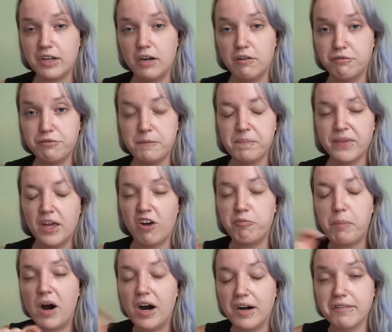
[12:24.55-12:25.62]
of
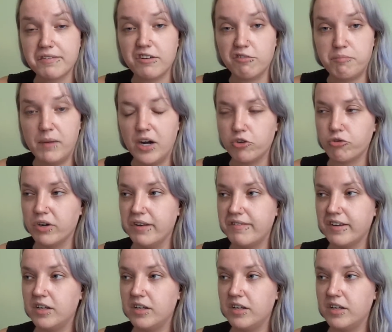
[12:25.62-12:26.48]
positive mantras.